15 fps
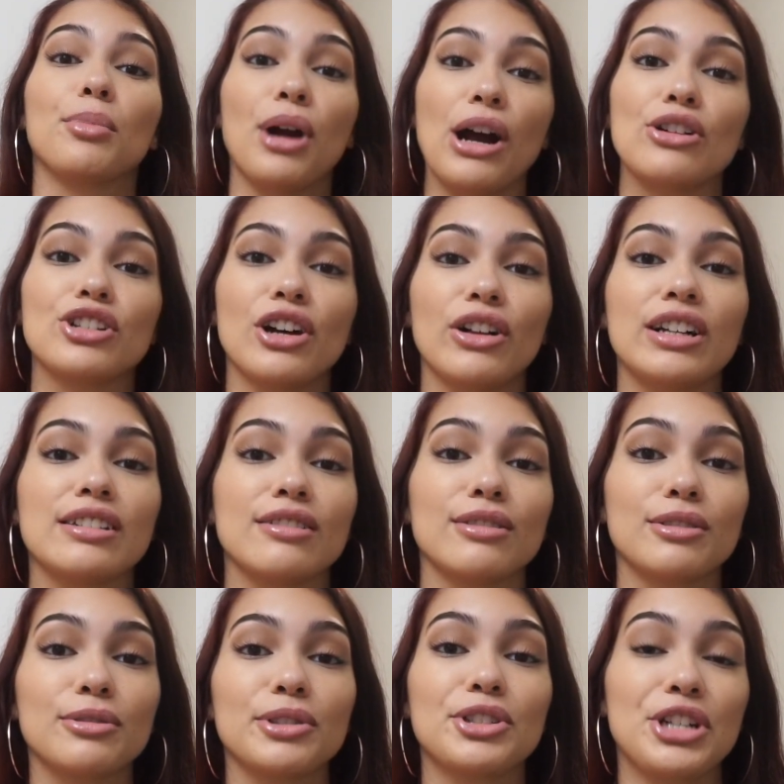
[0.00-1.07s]
brow gel has
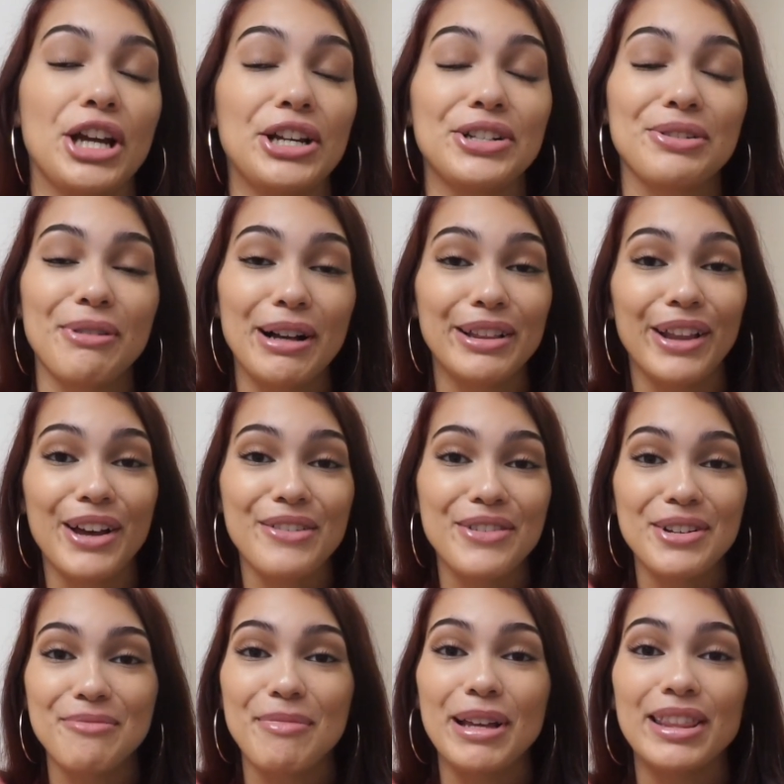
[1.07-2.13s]
literally changed my life
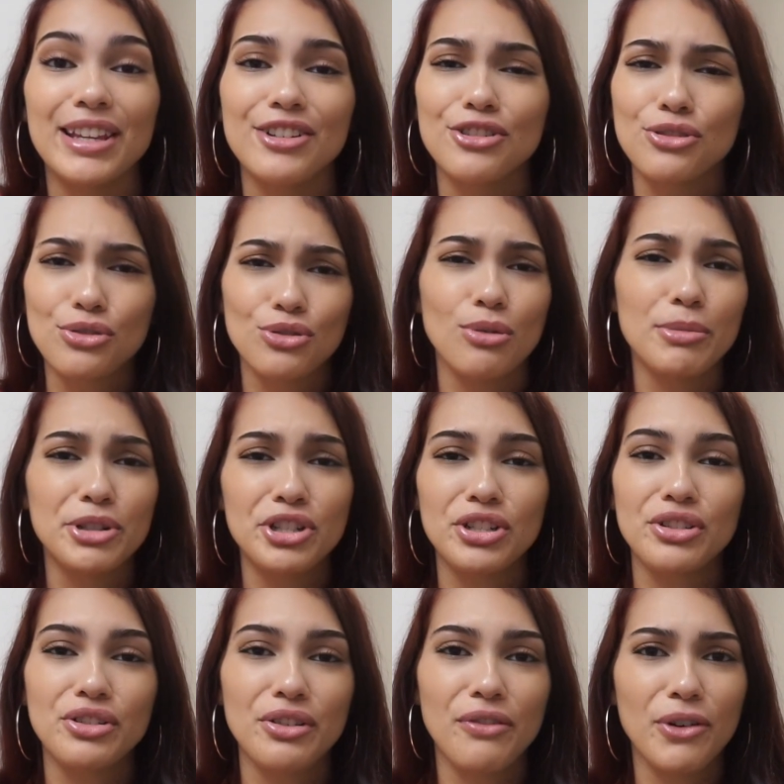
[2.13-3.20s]
and made things just so much
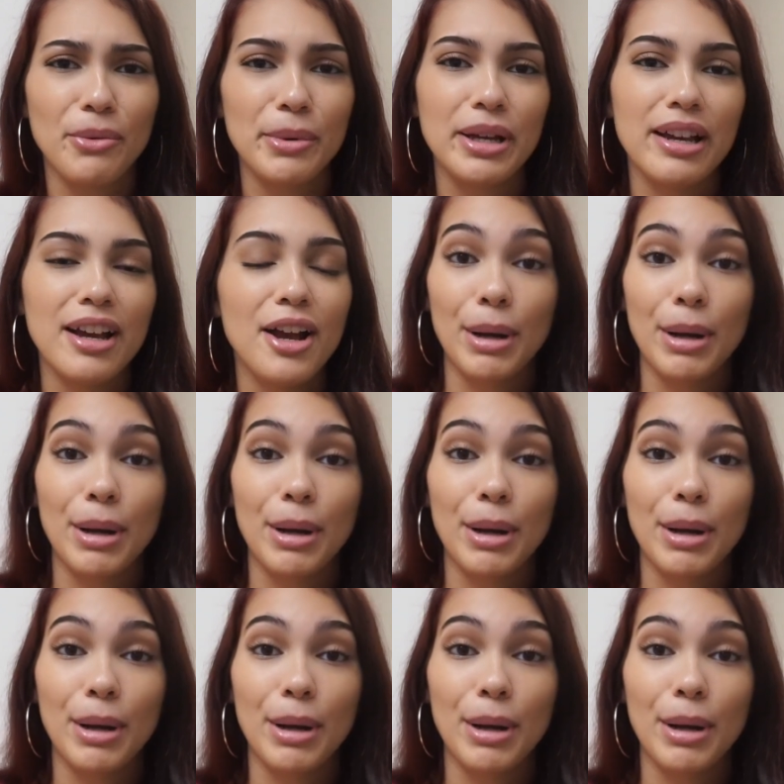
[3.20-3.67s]
easier for me.